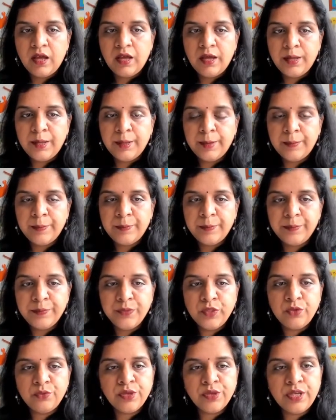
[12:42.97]

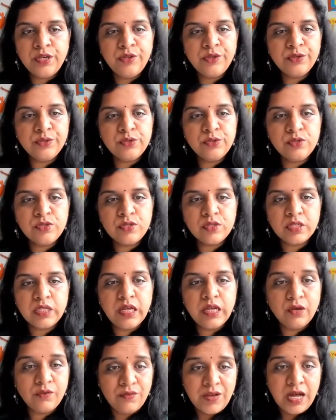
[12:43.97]
You can use
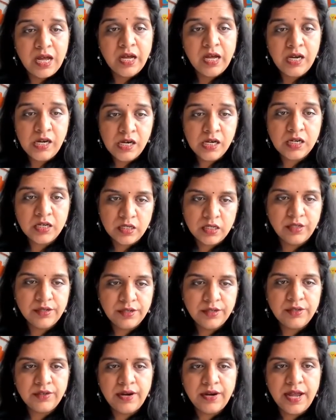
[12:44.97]
gawar,
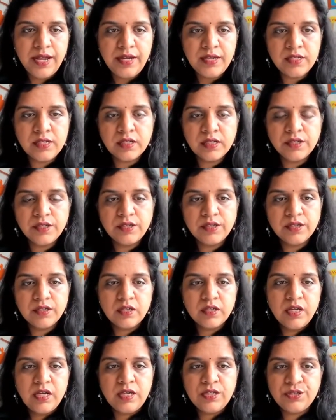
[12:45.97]
right?
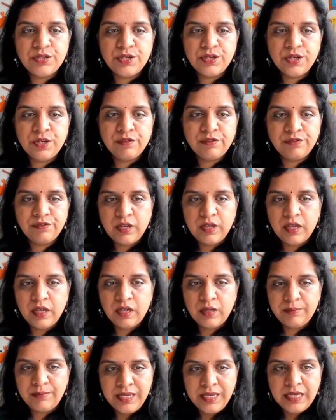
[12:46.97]
Instead
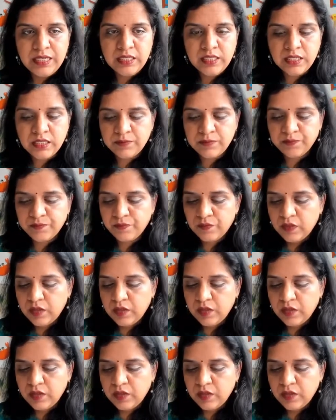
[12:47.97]
of beans.